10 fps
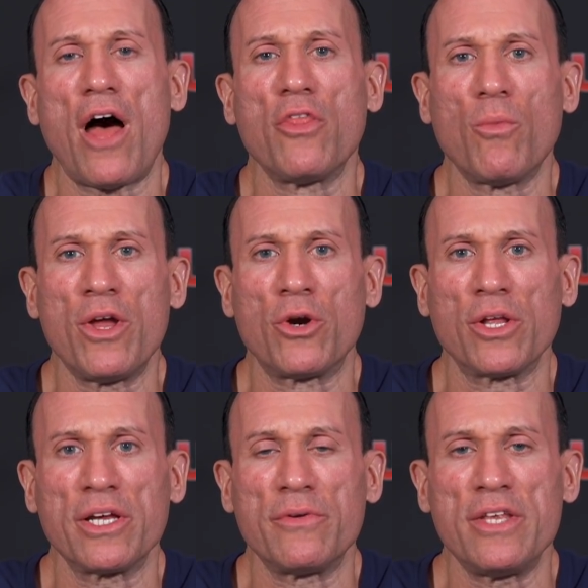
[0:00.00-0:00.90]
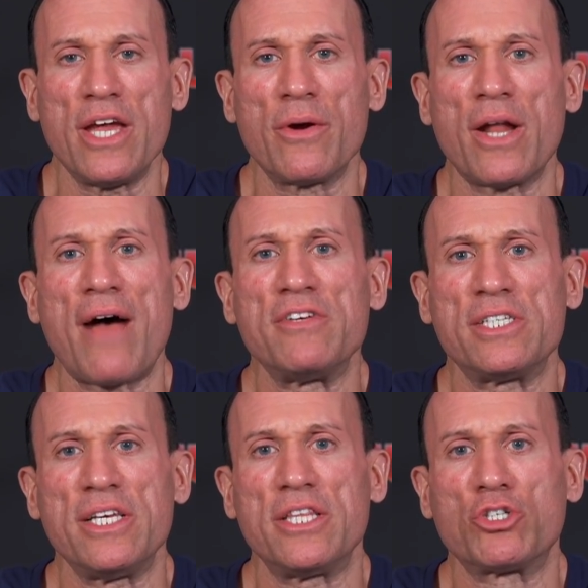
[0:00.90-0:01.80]
on, the win earlier in the year, and
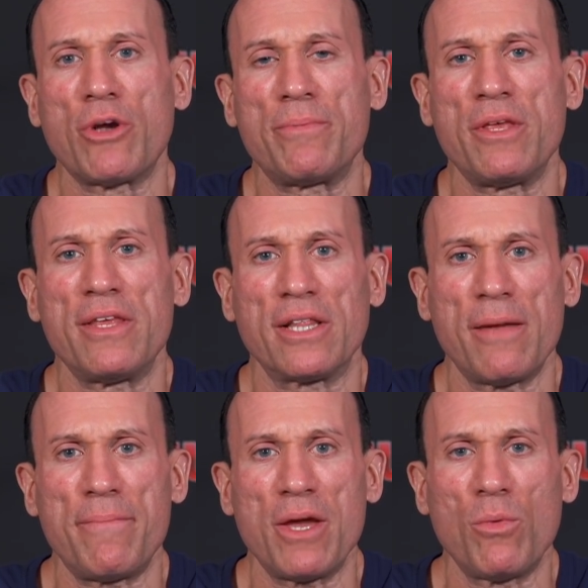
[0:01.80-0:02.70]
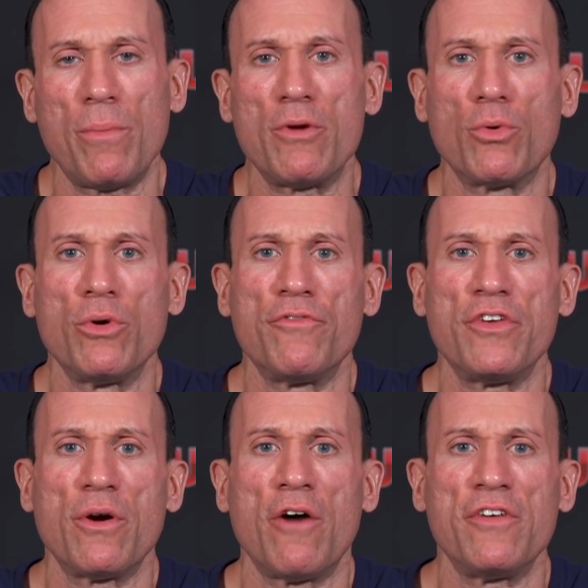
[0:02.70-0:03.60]
obviously the trip to the Olympia. We'll be rooting for
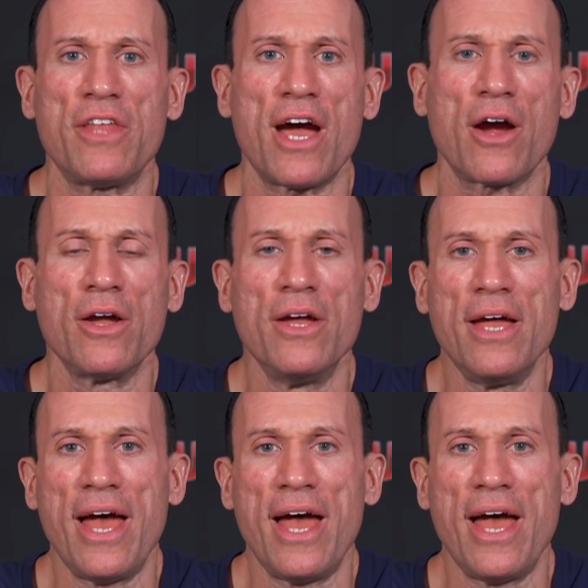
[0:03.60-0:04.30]
you over there.